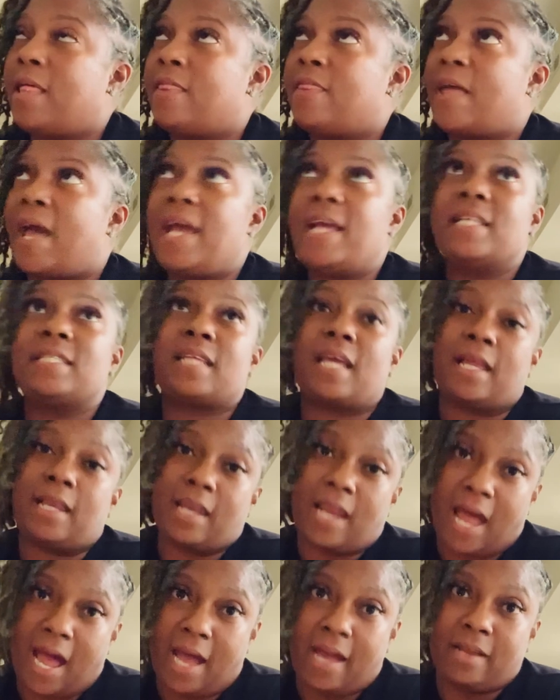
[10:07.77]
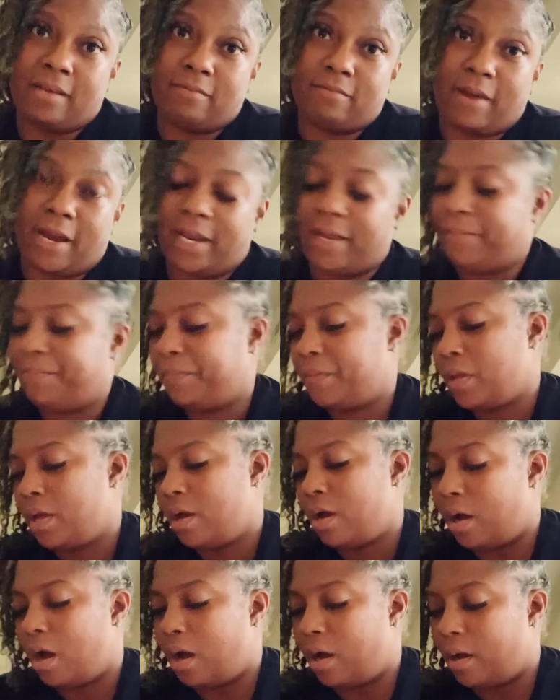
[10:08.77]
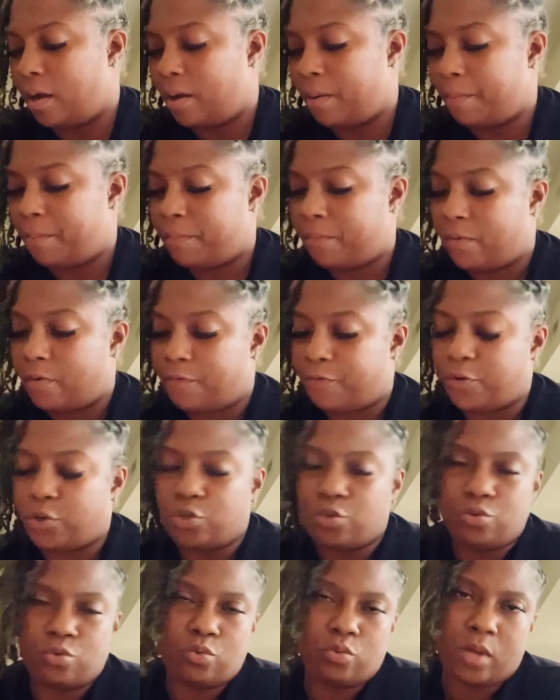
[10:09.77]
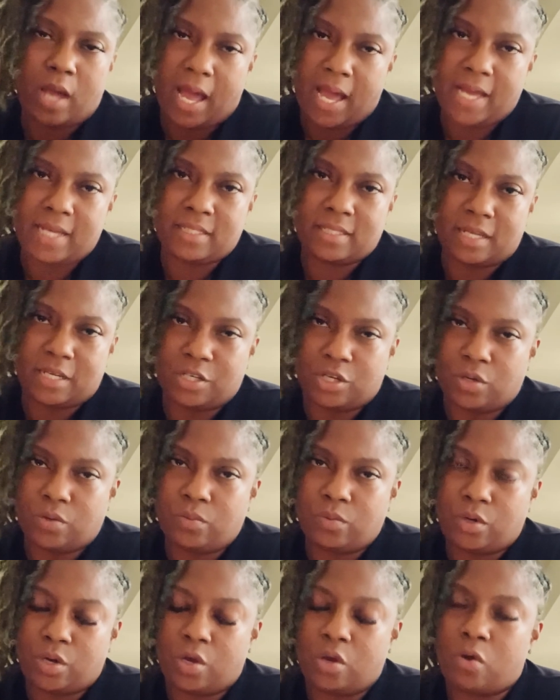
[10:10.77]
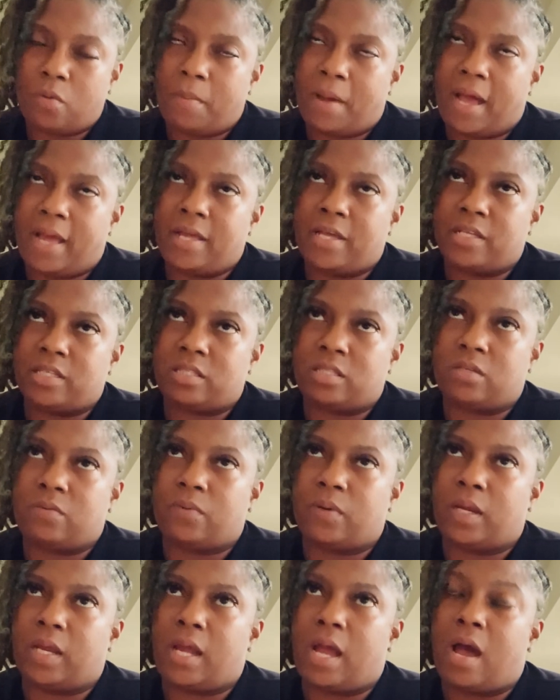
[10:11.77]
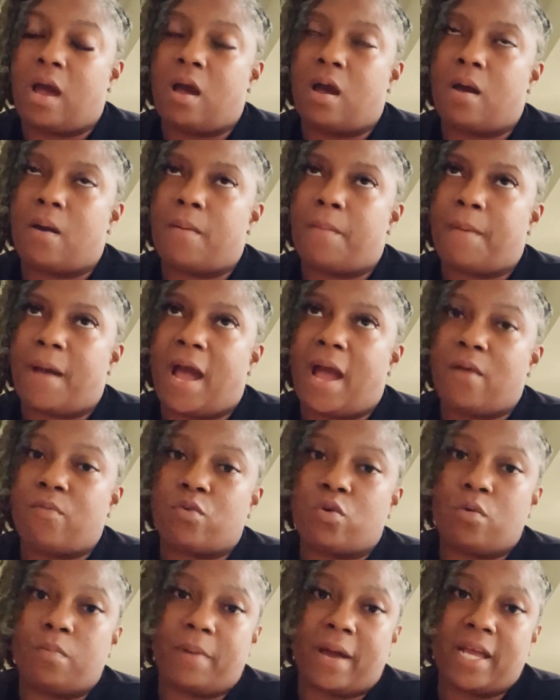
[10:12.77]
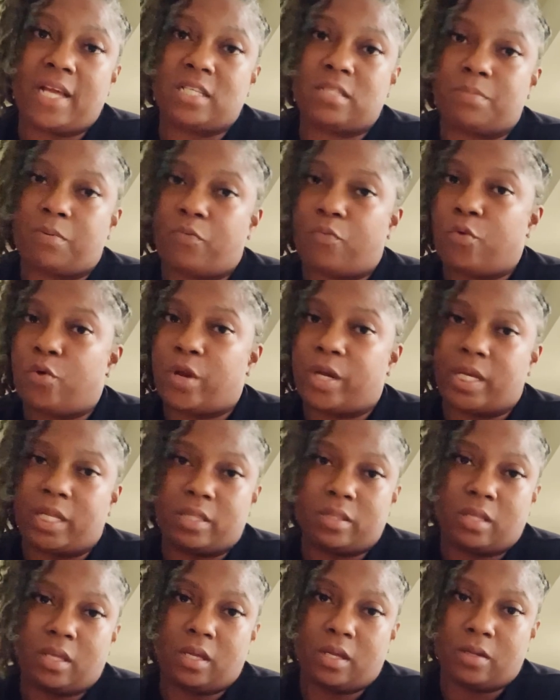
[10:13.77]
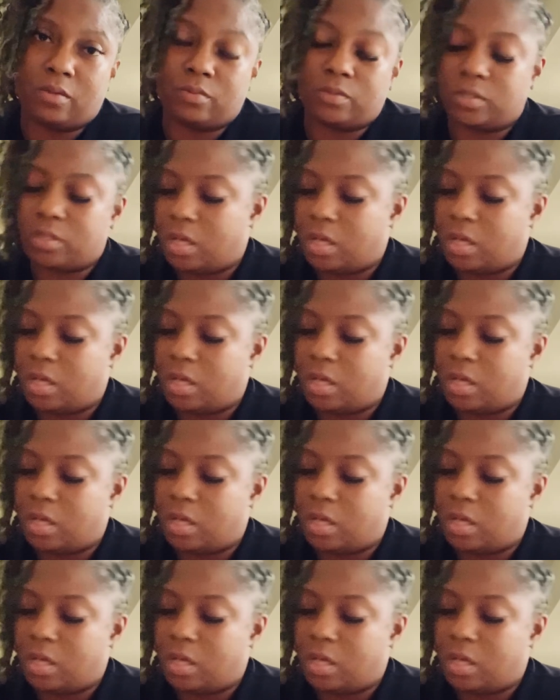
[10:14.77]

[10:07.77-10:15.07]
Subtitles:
That is a lot, right? For you guys that don't know my history, I rode bikes before anything else.